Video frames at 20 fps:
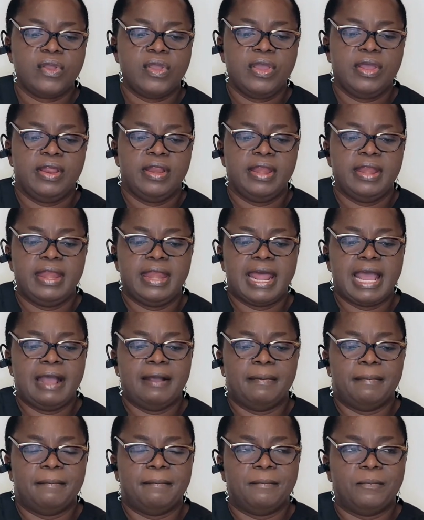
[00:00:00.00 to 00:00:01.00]

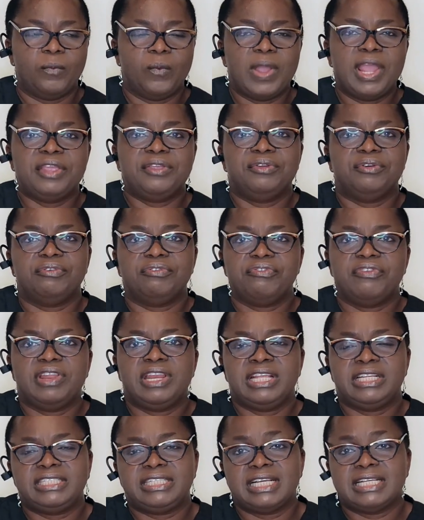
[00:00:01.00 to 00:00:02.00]
Now, when you
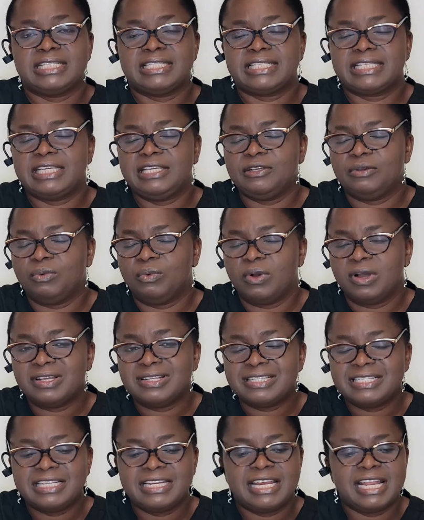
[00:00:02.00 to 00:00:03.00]
finish your skill, what's
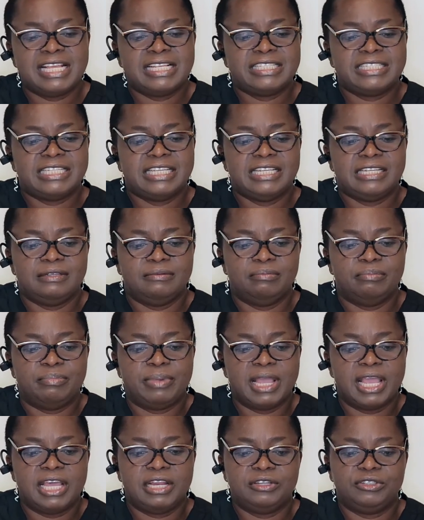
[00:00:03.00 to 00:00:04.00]
the next thing?
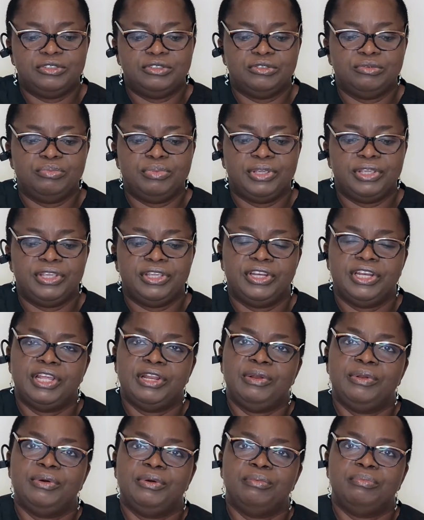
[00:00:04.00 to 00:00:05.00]
Bed should be in a
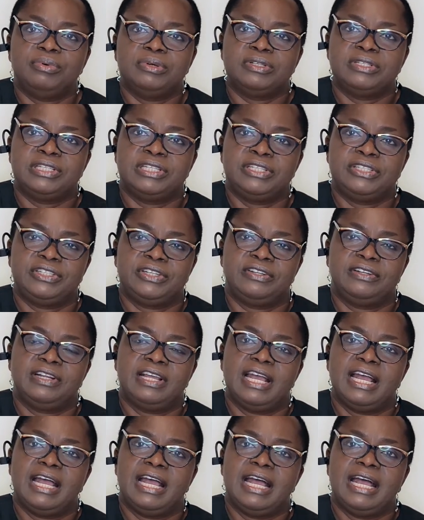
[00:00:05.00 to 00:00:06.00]
low position
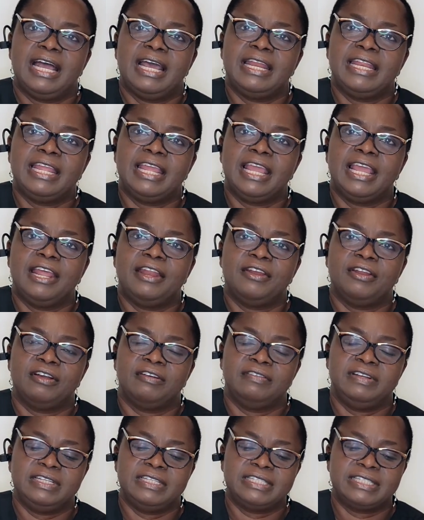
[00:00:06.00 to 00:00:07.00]
at the end of
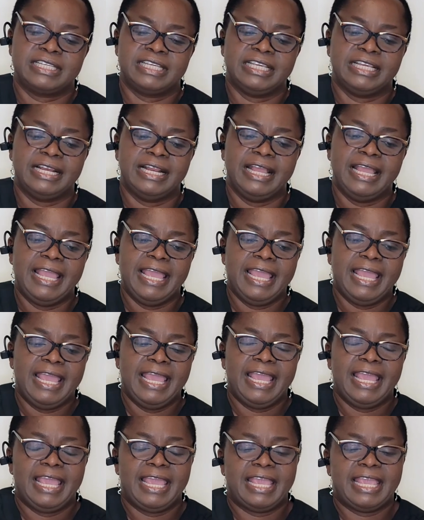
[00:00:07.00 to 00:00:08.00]
the skill.
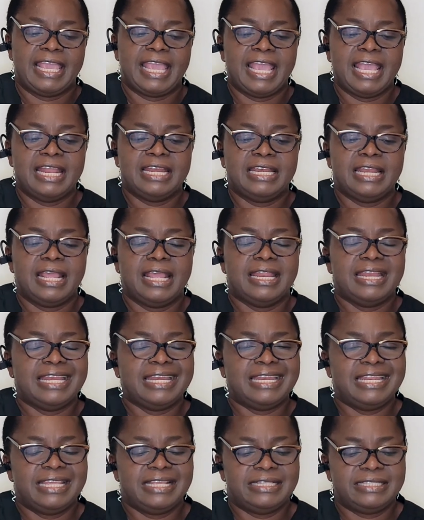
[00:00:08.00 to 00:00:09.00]
Again,
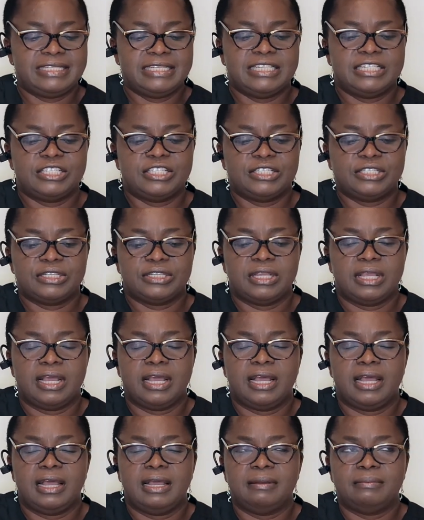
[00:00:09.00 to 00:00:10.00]
this is
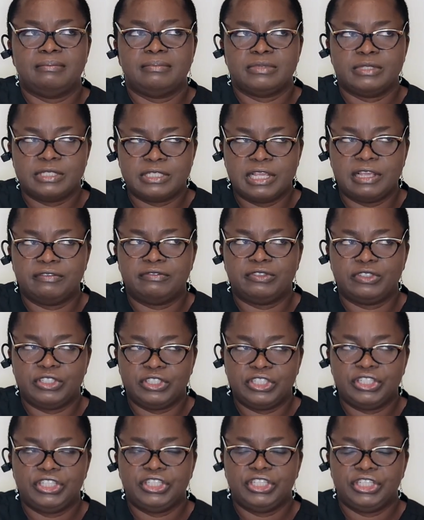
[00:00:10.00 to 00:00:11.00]
um,
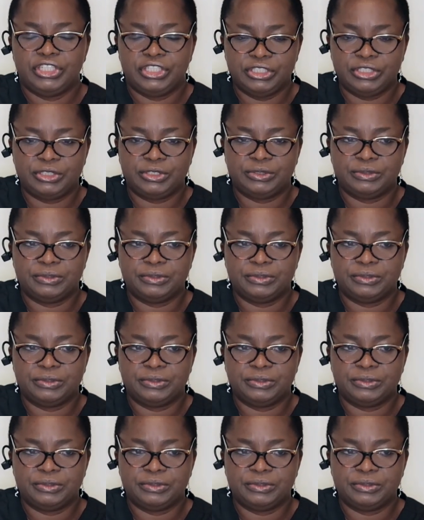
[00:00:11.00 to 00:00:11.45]
safety issue.